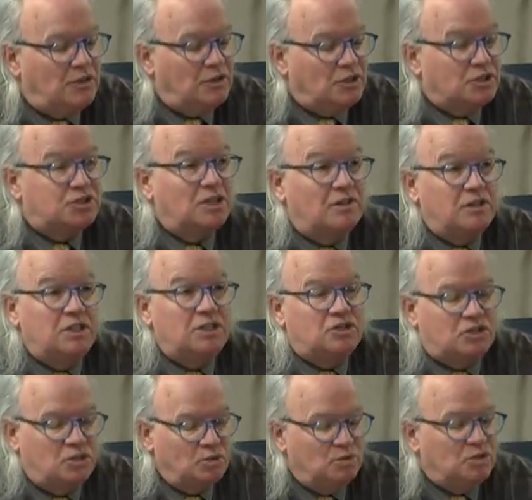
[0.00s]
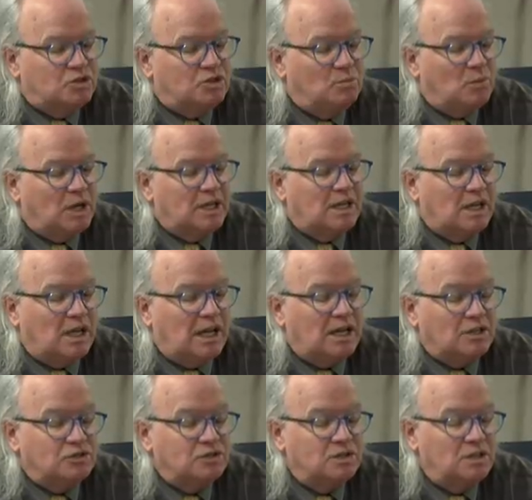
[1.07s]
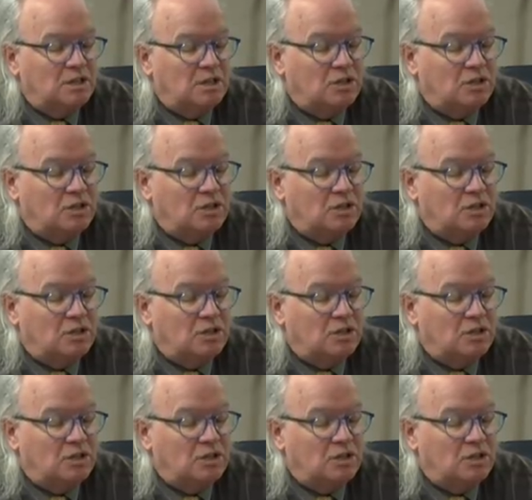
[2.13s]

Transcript: There are 70 students in my class.